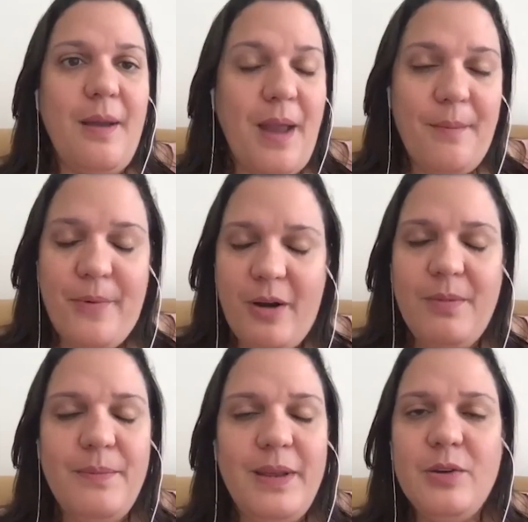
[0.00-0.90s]

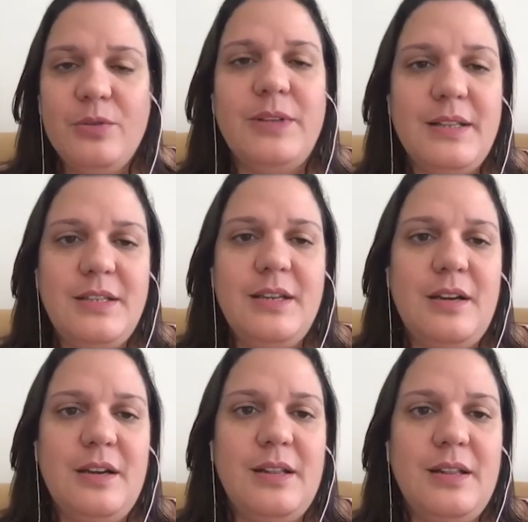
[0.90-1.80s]
probably you that
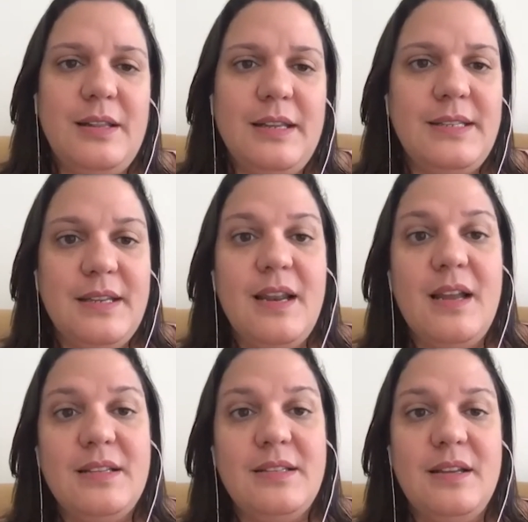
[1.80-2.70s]
you're
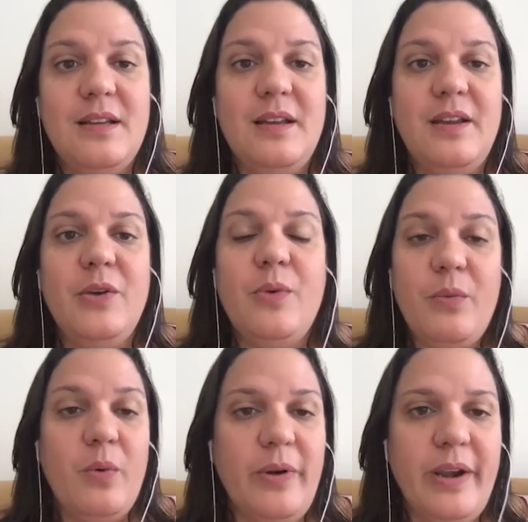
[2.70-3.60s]
listeners, you are
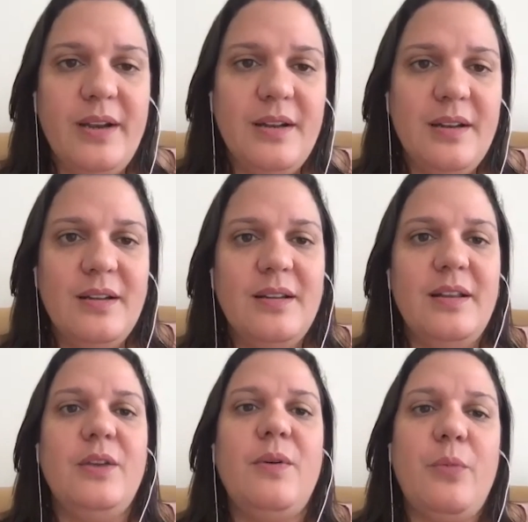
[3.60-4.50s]
worried.
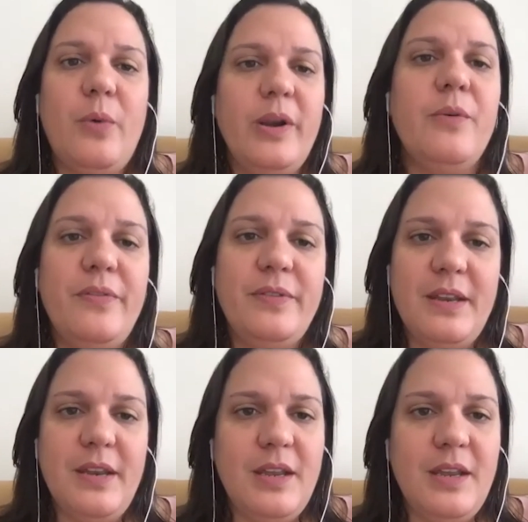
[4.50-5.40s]
You are worried with the
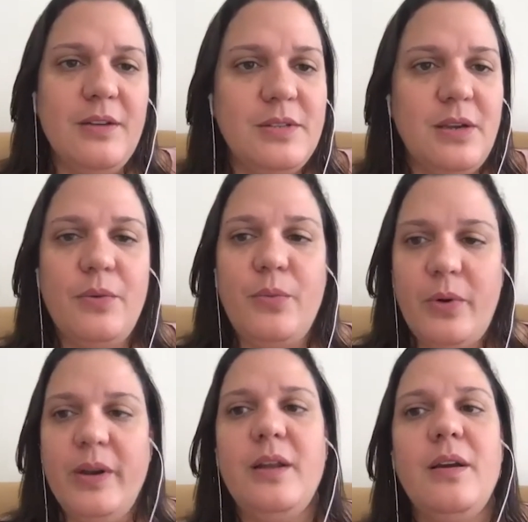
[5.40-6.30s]
news, you are
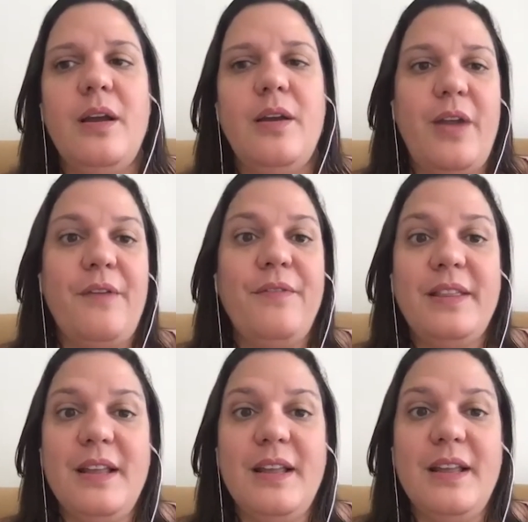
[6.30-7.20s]
worried for
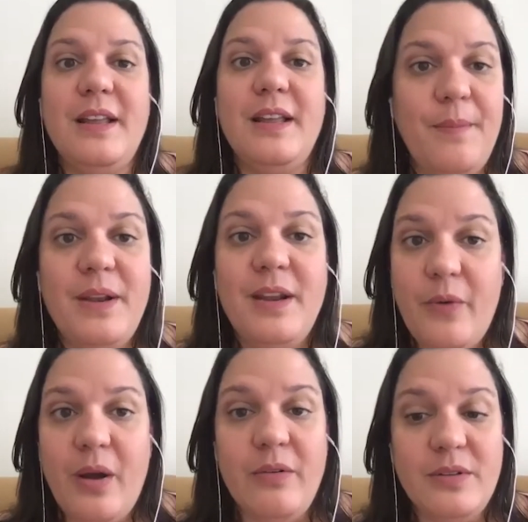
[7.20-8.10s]
everything that's
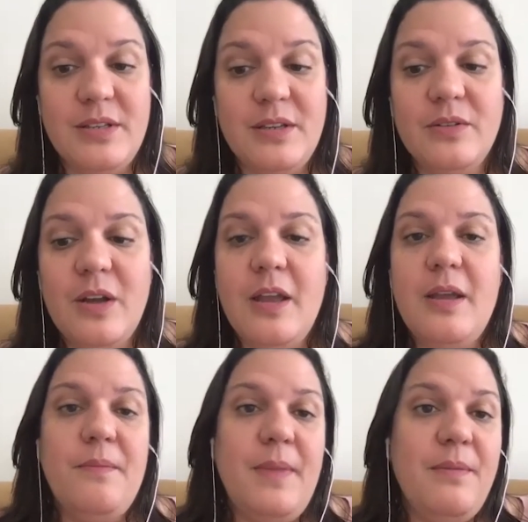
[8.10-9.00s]
happening around you.
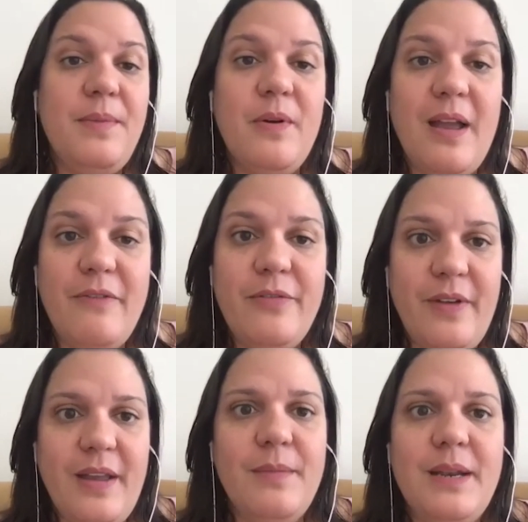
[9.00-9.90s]
Maybe you have a
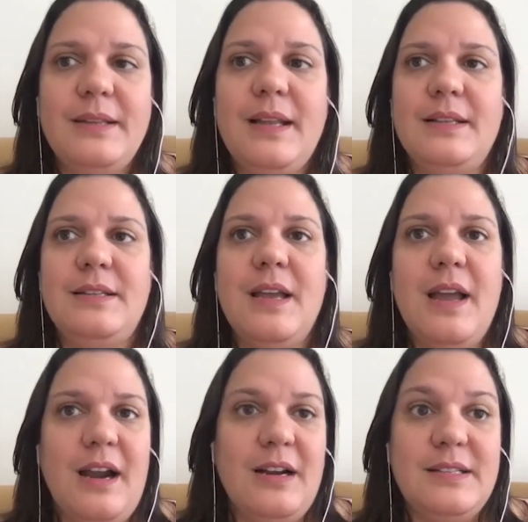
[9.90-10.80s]
family that
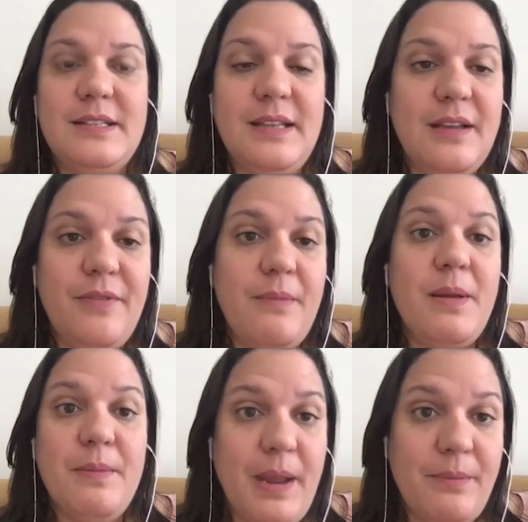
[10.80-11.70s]
are sick, family
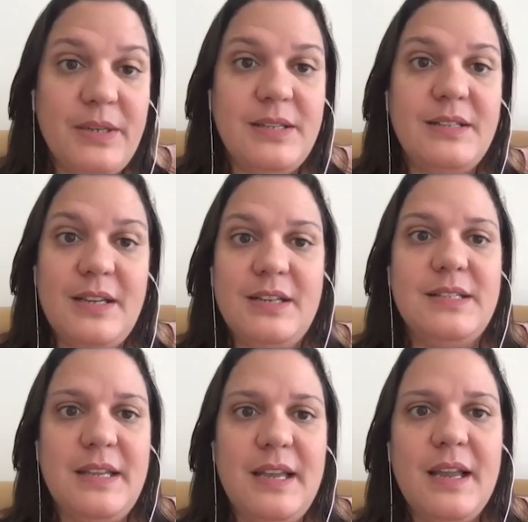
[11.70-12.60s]
members that are
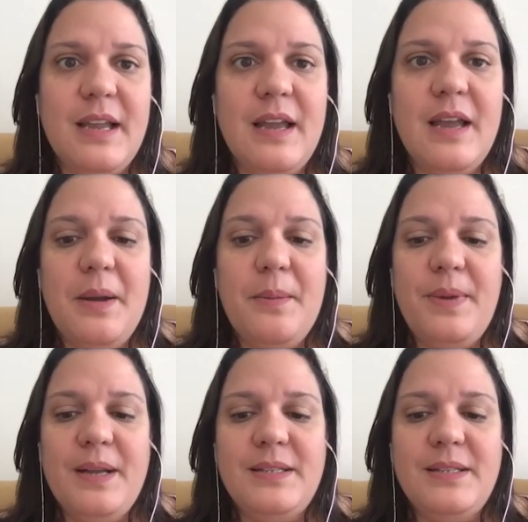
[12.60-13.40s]
sick, but